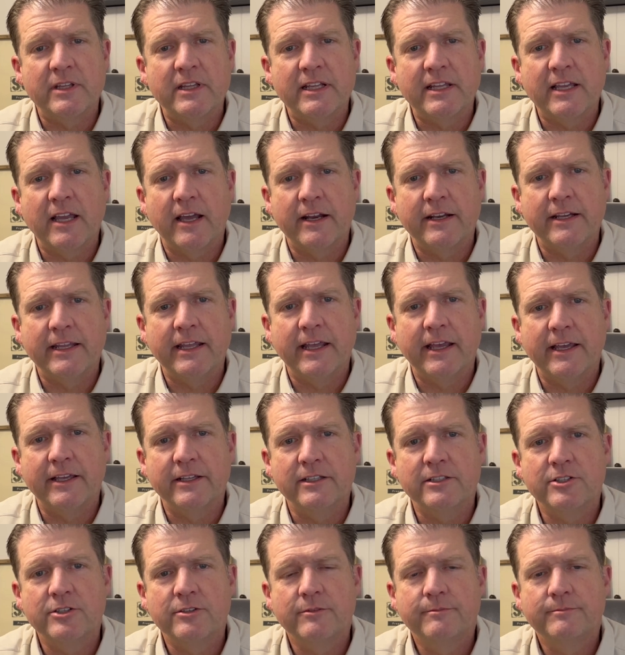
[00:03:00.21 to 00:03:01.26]
the cutting
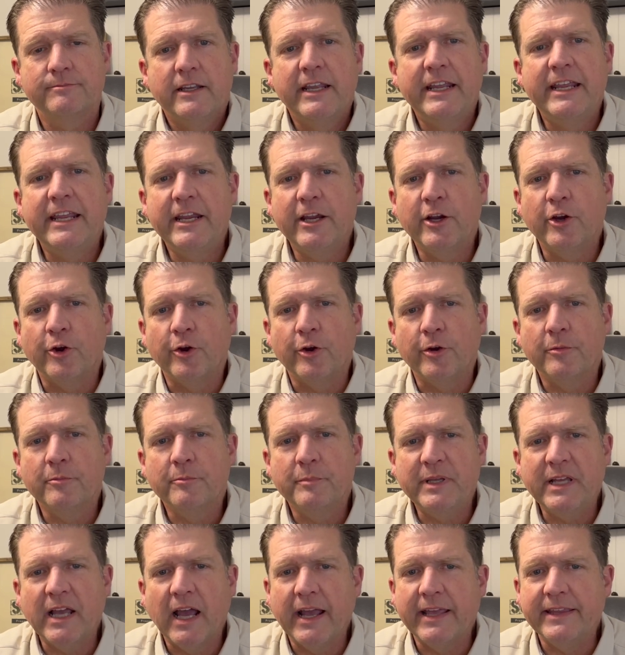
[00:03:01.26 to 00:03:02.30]
edge. Here,
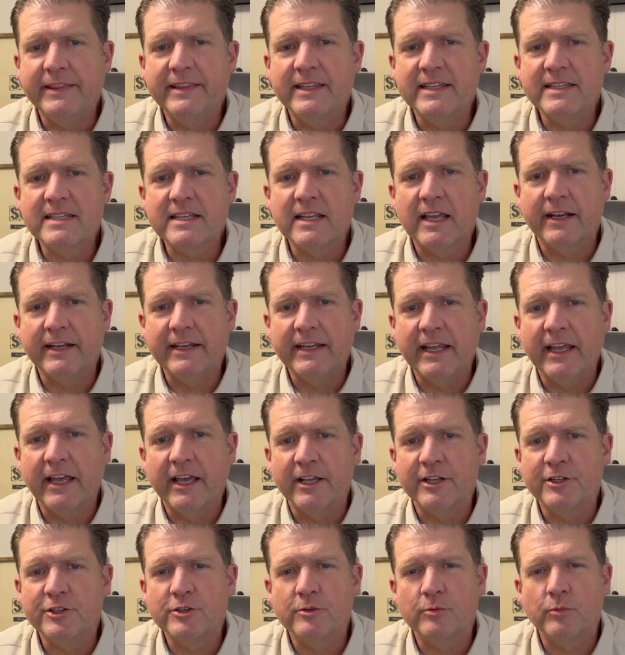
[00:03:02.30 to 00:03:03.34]
behind this cutting
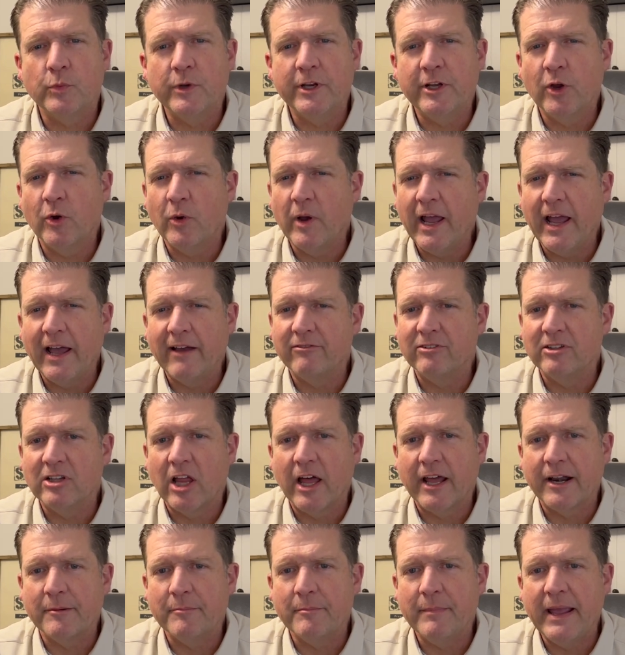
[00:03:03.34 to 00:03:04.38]
edge, we don't have a
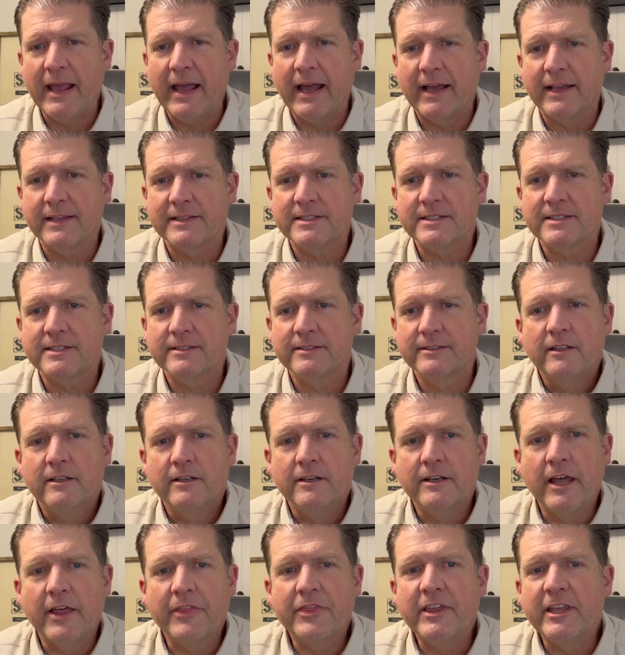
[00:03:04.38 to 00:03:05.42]
lot of mass.
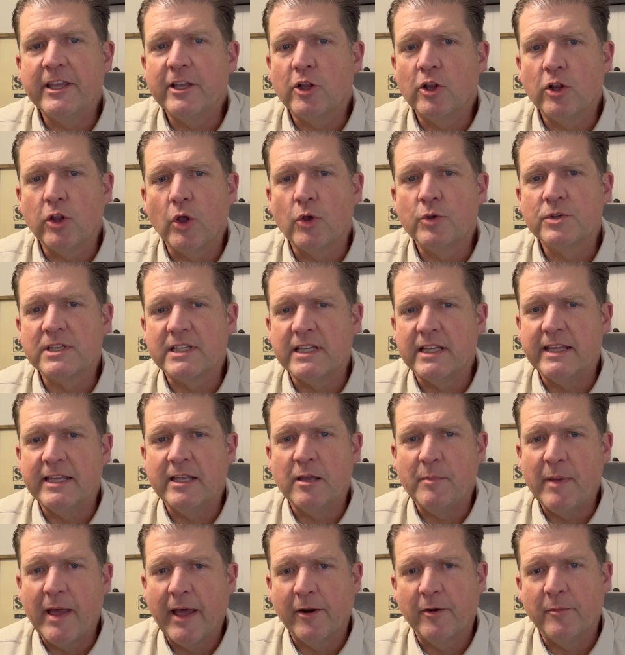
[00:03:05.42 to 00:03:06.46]
Nothing close to the
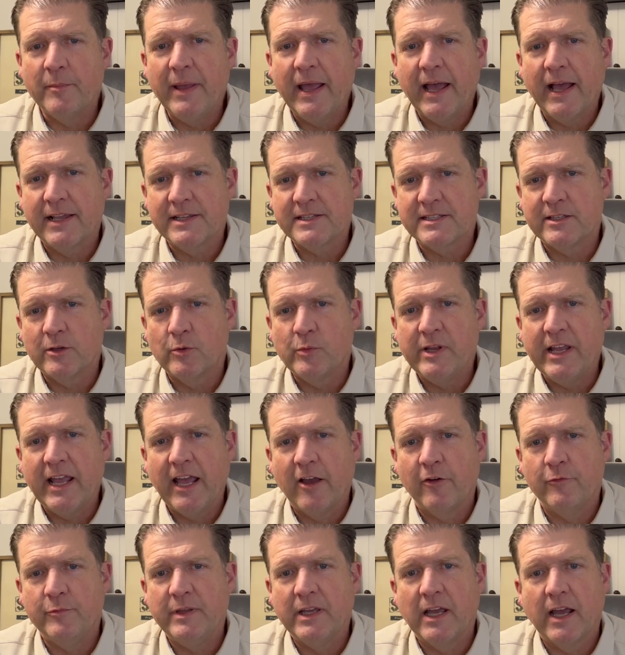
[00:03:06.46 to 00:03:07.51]
amount of mass that we
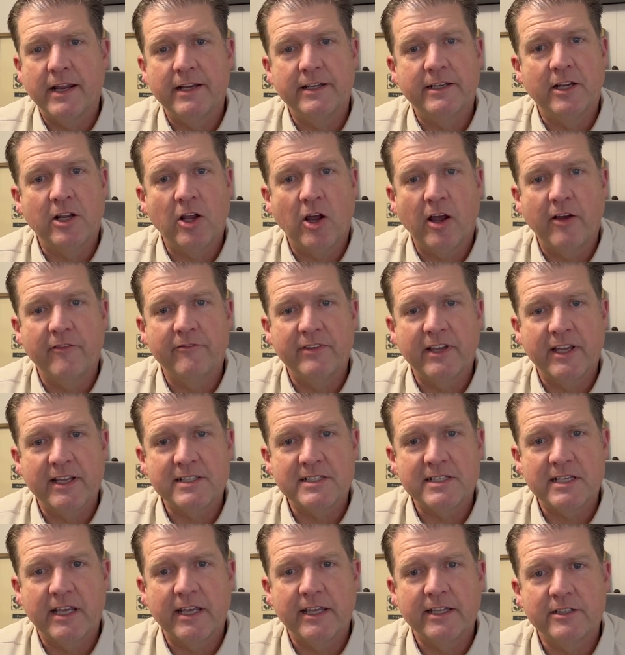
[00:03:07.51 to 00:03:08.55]
have behind a
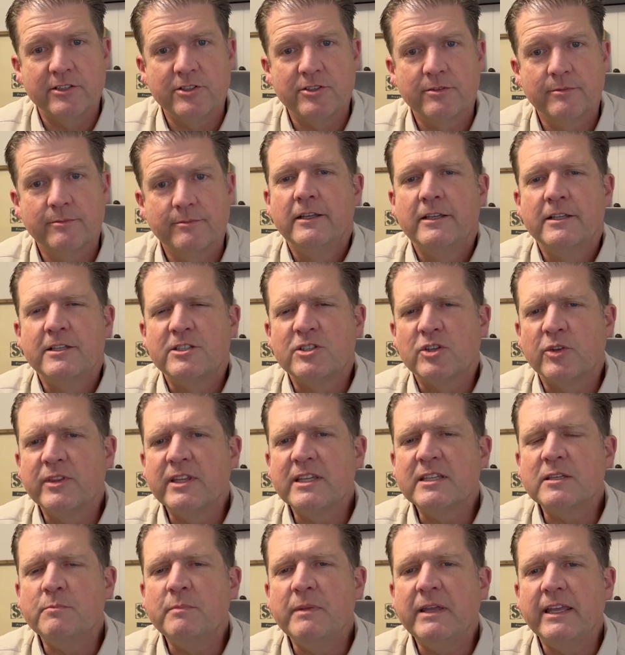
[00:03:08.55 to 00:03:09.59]
convex edge. So
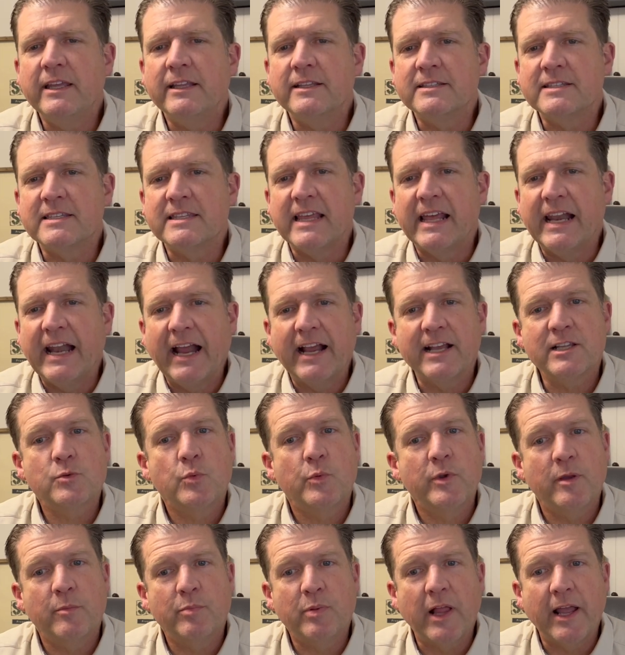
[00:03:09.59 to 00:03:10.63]
this means that as
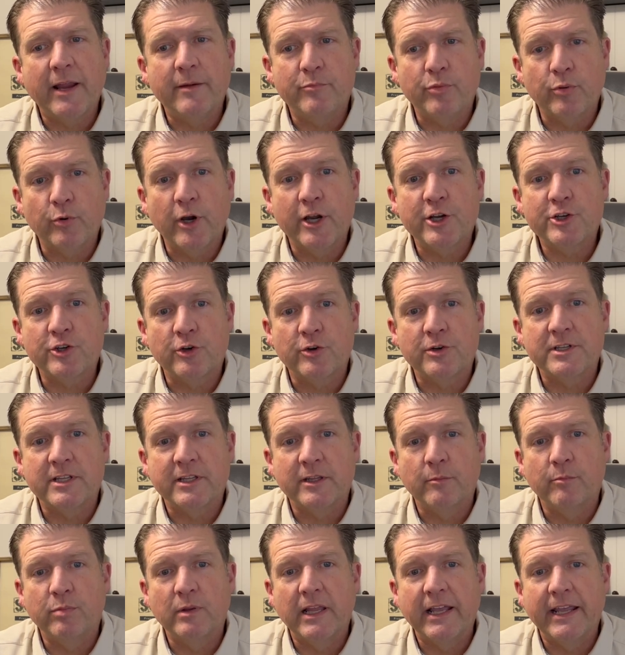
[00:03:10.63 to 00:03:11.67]
we apply pressure to
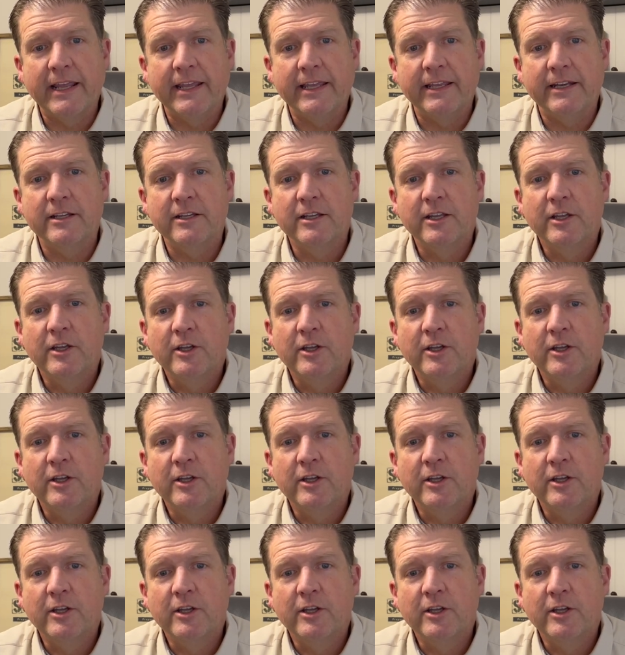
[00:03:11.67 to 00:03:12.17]
the blade,